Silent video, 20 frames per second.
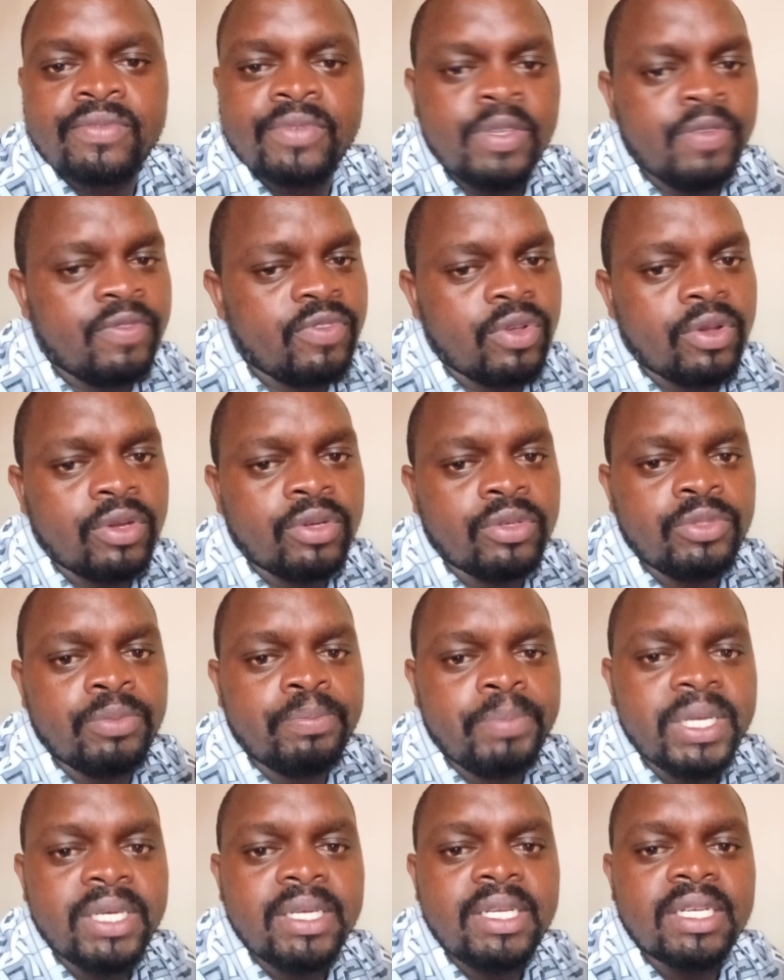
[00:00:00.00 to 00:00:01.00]
if you're
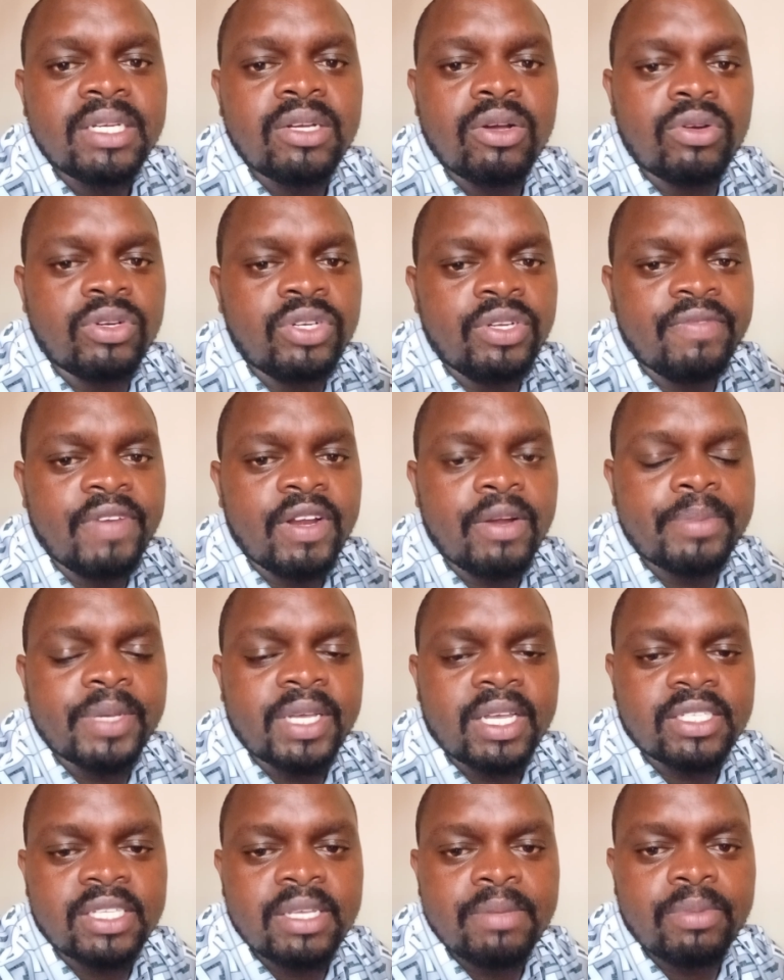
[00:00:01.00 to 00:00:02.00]
building or
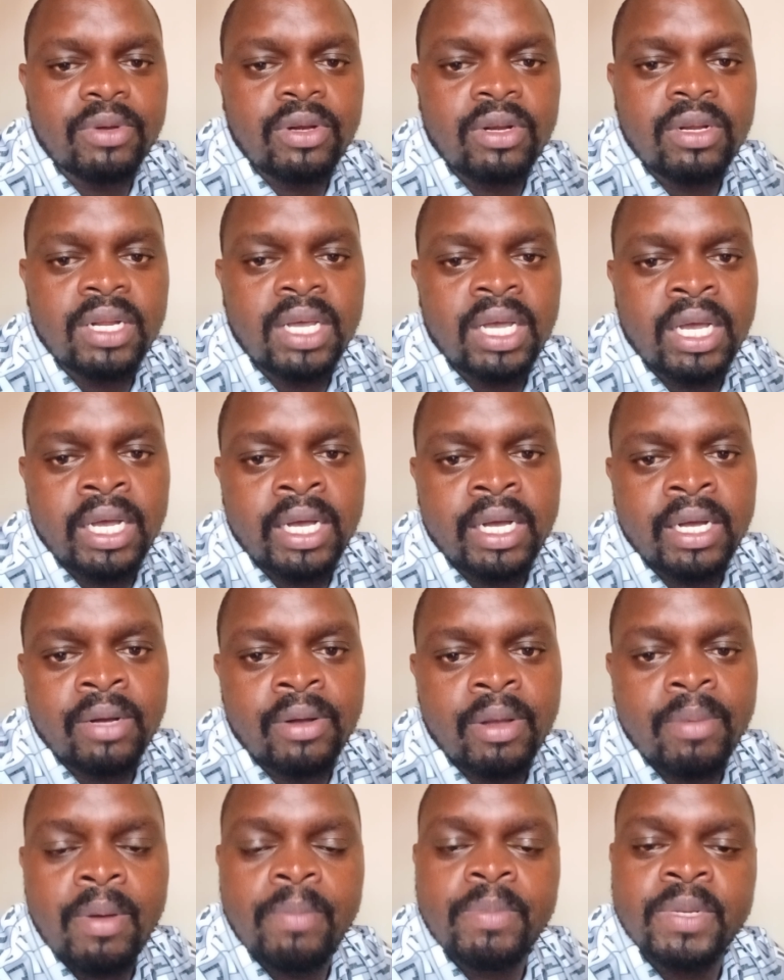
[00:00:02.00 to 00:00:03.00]
developing a simple
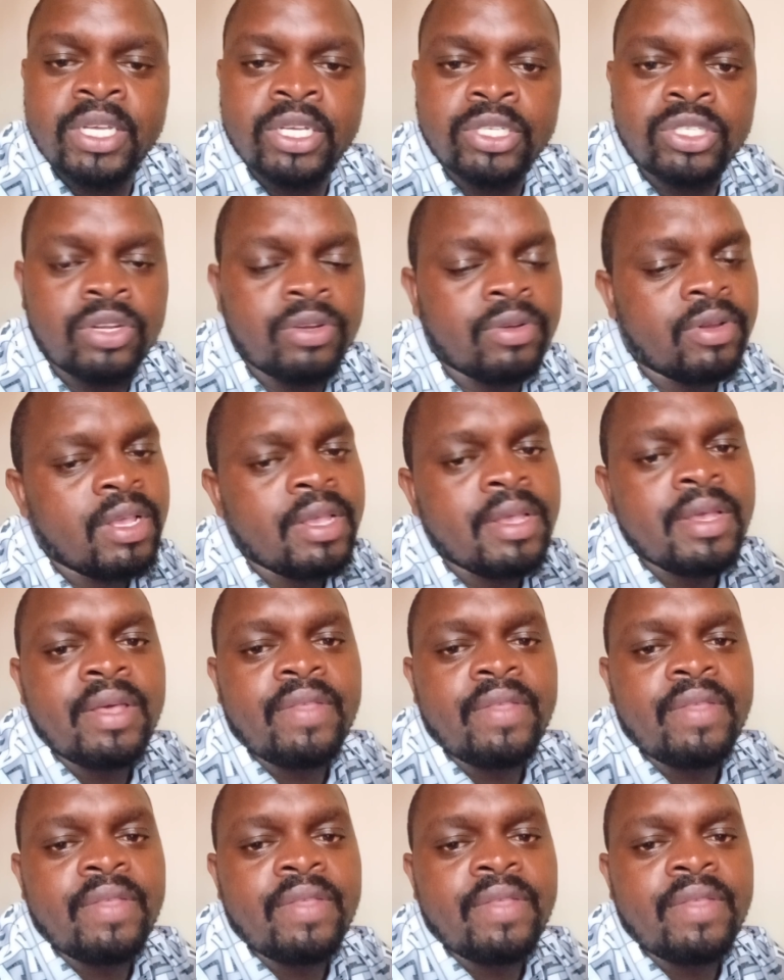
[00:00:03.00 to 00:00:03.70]
web application,